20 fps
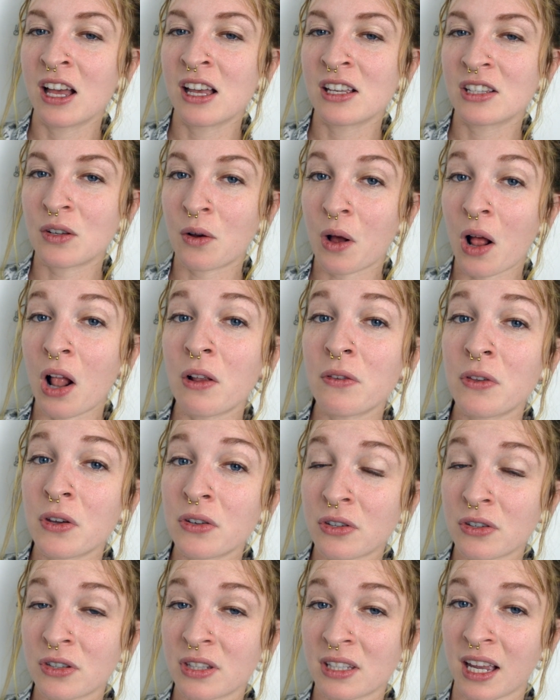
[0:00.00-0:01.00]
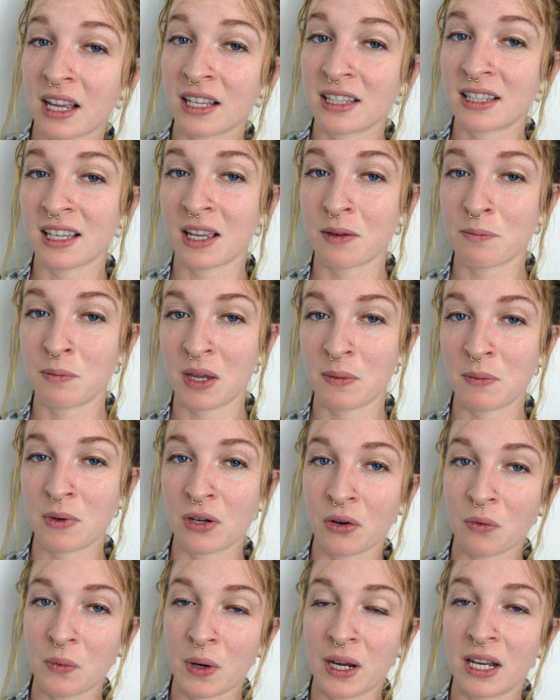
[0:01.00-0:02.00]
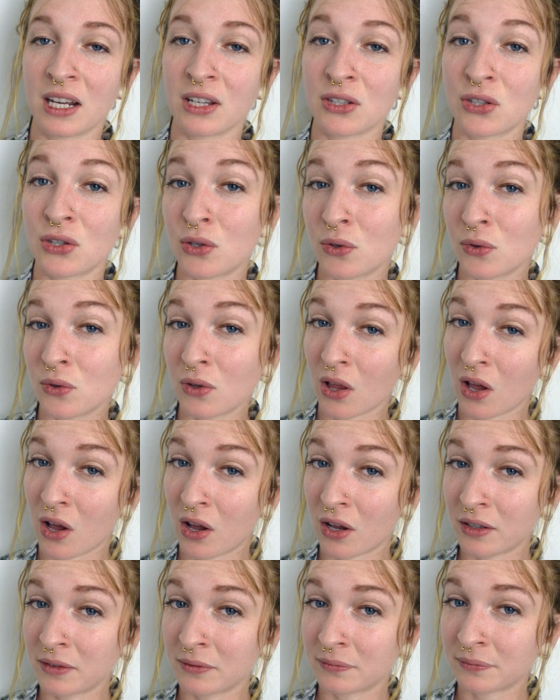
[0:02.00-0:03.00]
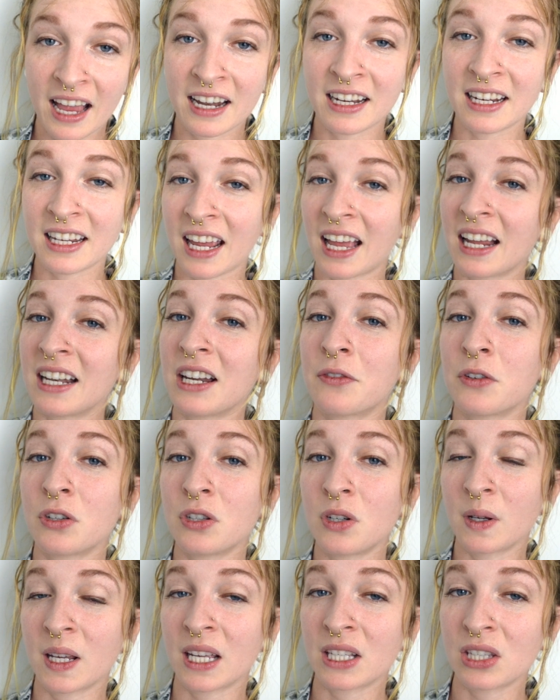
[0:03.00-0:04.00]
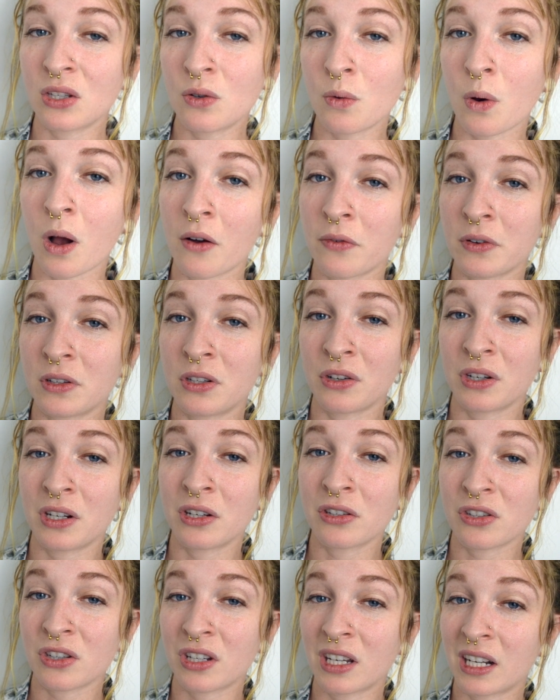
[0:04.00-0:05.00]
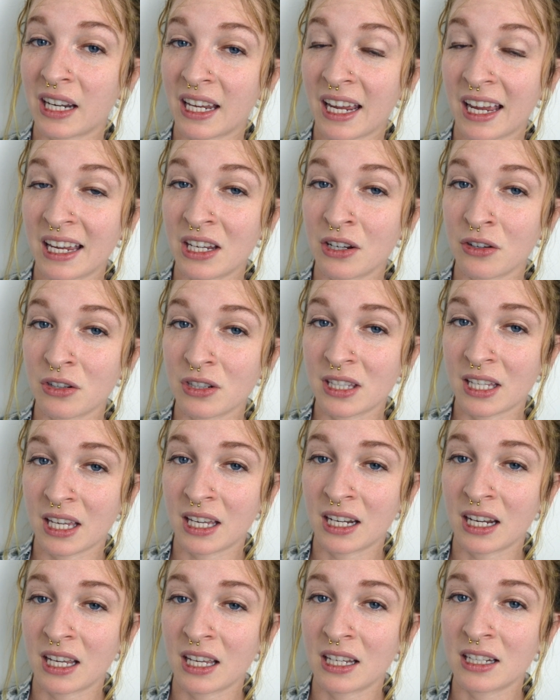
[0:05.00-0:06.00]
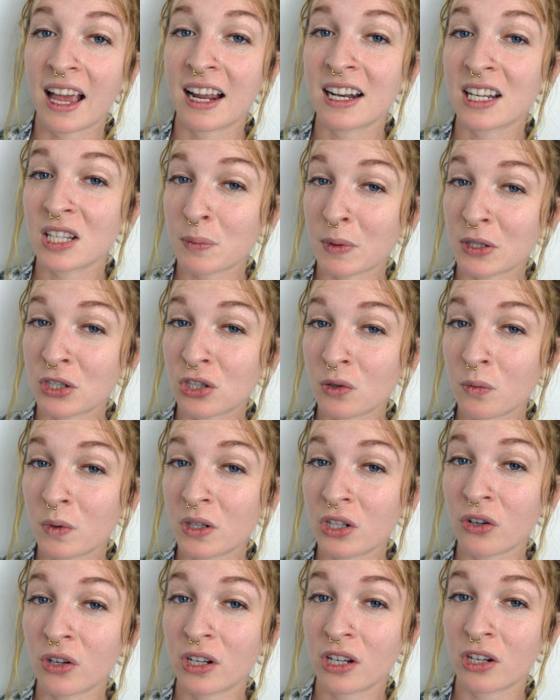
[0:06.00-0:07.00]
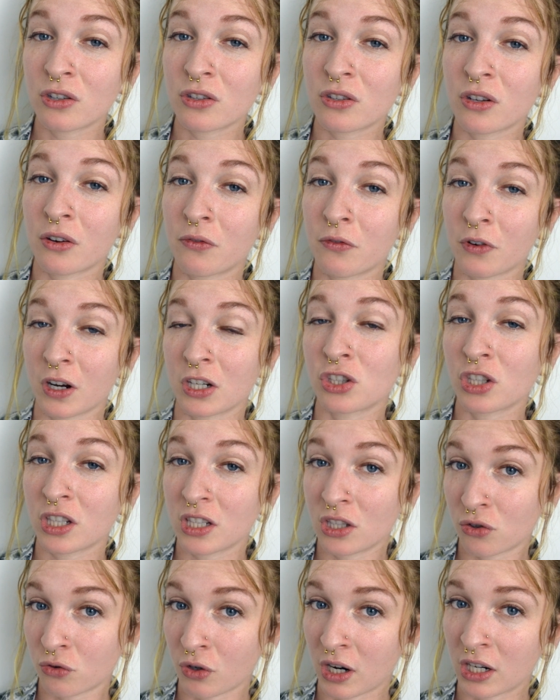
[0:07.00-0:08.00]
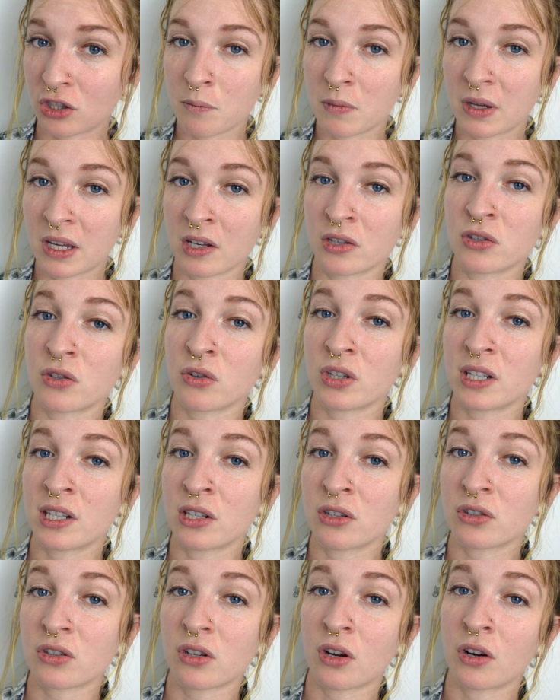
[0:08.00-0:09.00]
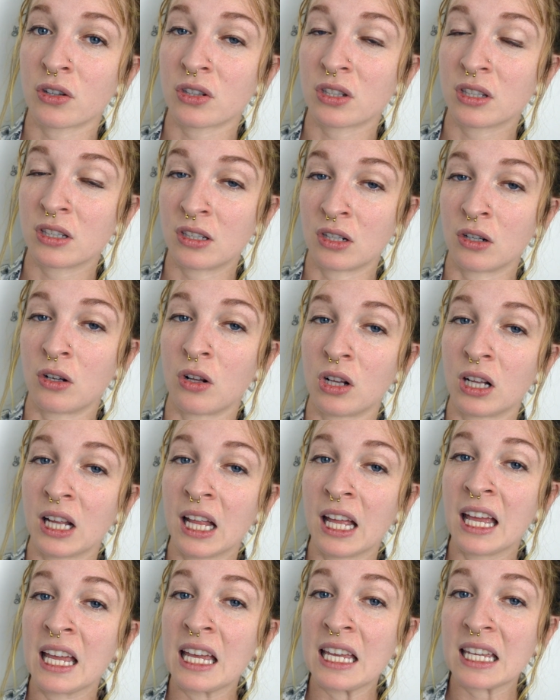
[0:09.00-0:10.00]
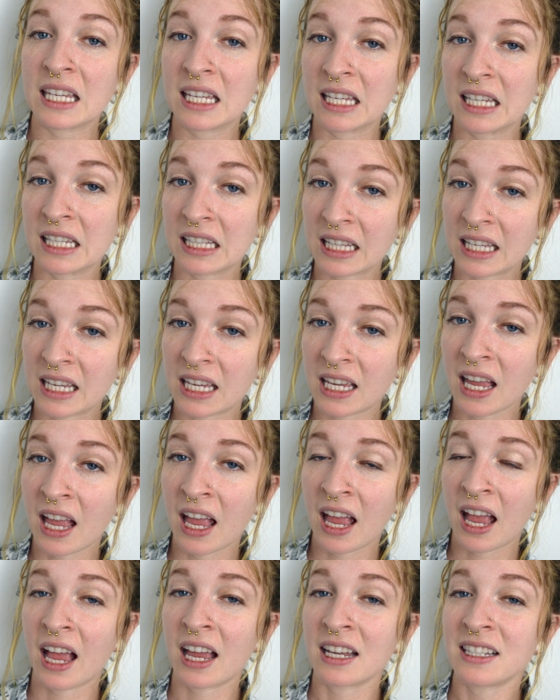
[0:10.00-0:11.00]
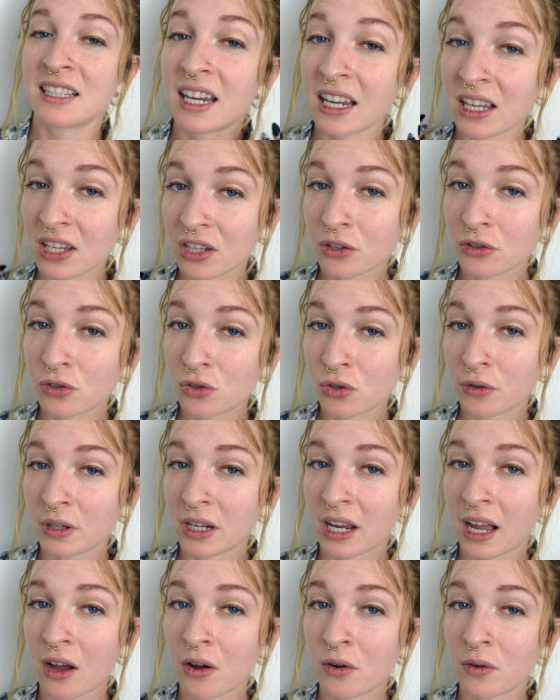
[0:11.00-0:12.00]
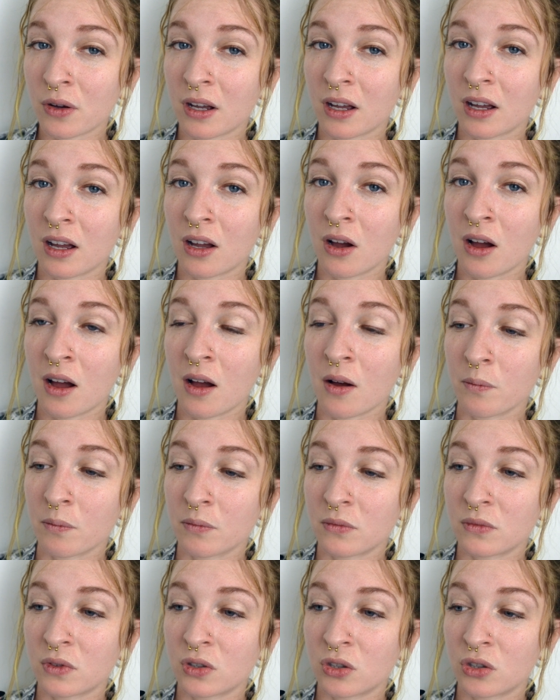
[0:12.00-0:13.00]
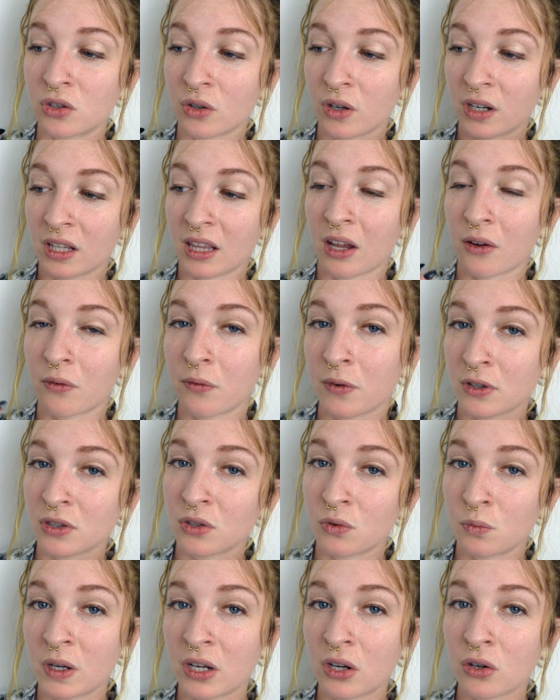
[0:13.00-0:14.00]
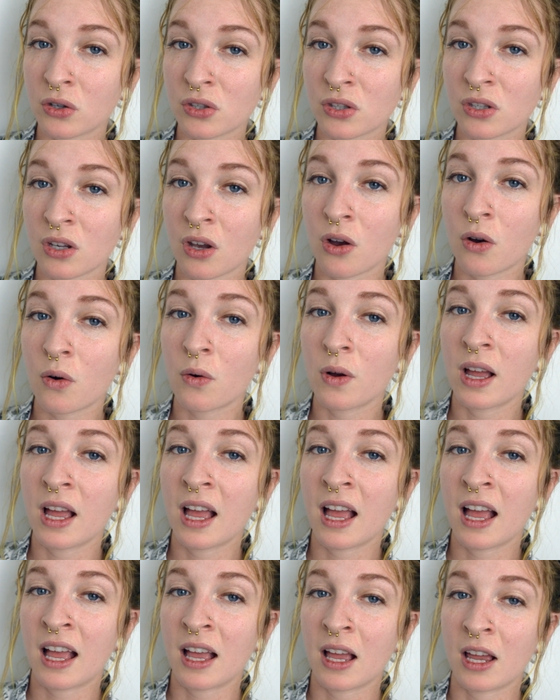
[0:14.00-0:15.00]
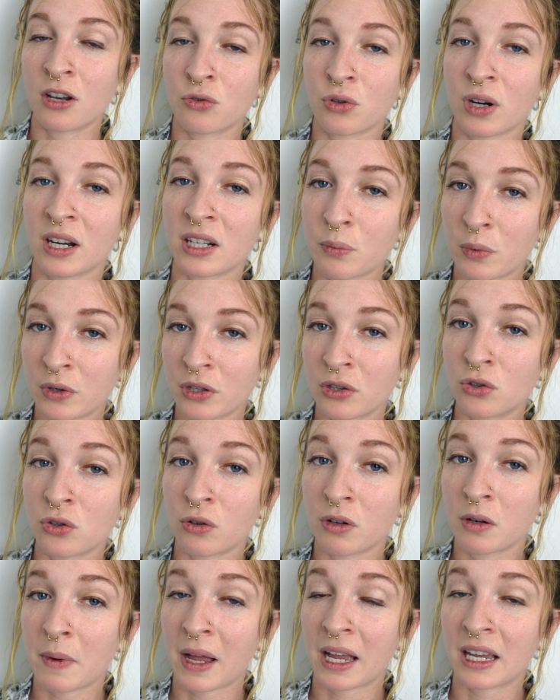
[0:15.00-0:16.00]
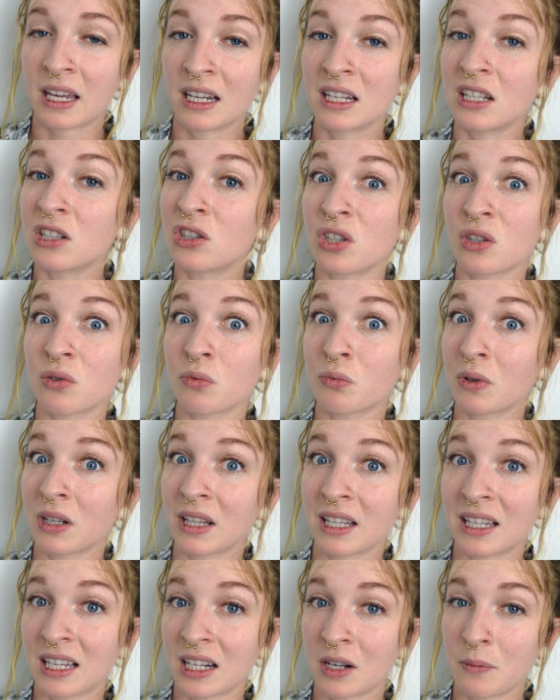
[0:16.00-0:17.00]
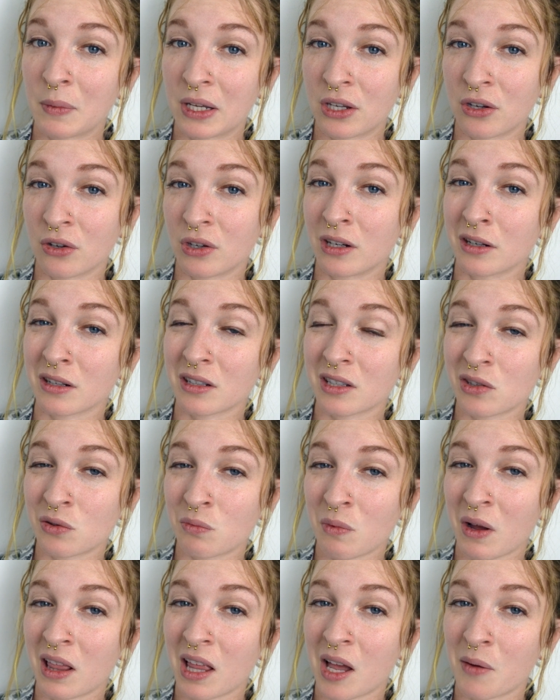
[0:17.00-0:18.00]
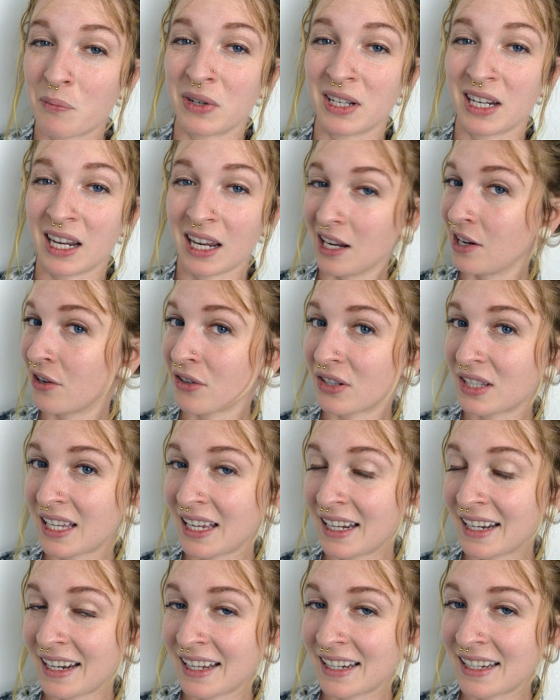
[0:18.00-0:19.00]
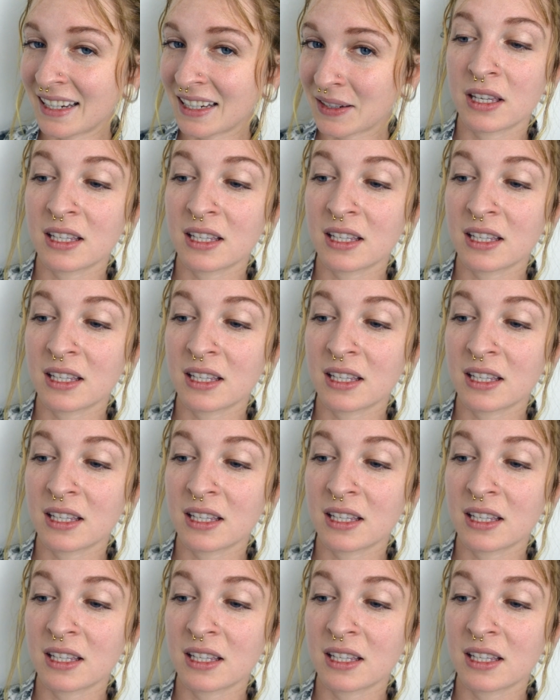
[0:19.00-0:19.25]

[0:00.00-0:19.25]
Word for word: So all of those are signs that maybe you're waiting too long. And again, if you're doing it too often, your ears are going to get irritated. And especially when your ears are freshly stretched because your ears are still healing and taking your jewelry out um, during that first week or so and trying to put your jewelry back in is just really going to make your ears swell up and get irritated.